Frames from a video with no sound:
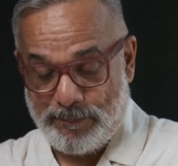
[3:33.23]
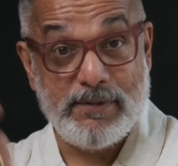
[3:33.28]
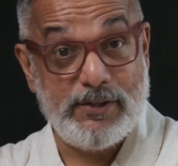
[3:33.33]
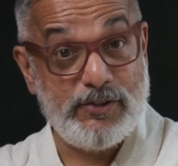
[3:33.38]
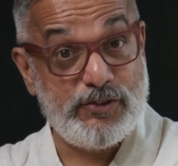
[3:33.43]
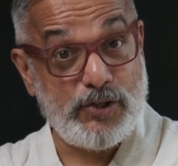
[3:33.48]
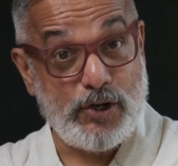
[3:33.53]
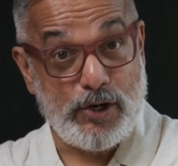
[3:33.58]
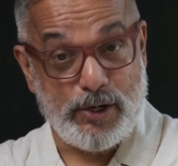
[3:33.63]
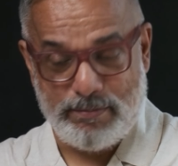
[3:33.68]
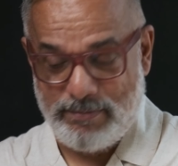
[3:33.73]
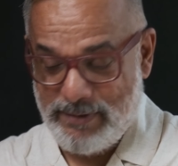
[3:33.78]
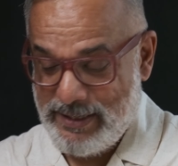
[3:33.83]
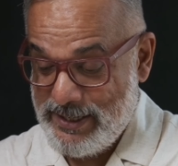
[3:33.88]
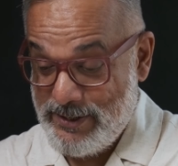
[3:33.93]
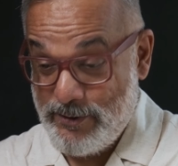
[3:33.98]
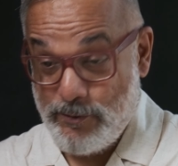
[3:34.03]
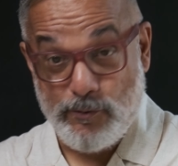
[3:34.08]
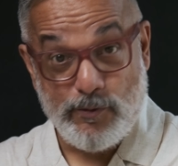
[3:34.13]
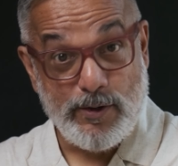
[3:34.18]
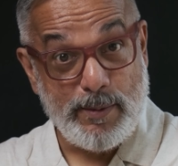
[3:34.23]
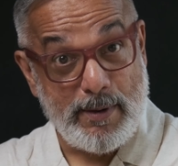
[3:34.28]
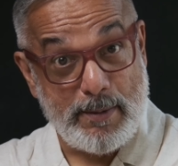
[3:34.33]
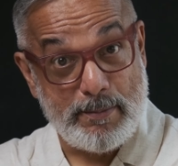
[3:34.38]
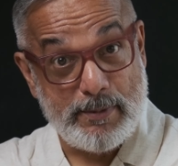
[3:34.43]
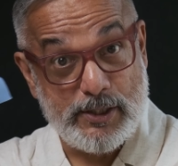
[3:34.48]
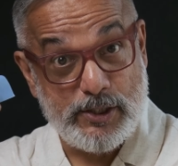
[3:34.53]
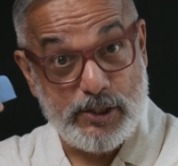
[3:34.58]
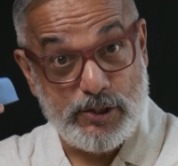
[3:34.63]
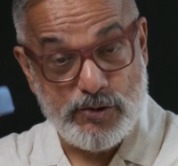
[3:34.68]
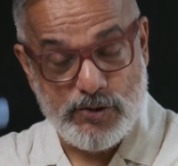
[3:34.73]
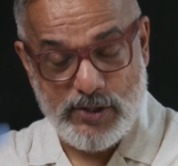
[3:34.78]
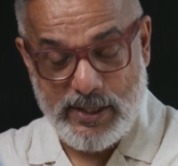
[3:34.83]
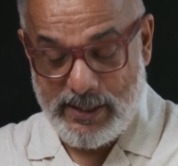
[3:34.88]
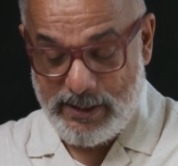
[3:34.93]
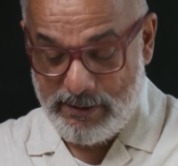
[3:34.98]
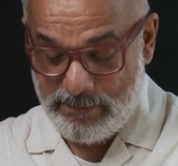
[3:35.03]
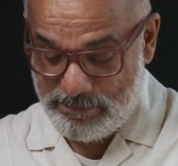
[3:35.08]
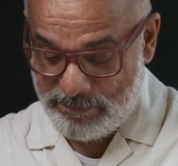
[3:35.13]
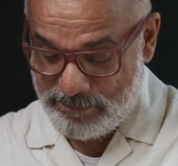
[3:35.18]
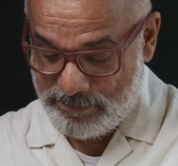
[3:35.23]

So remember the drill.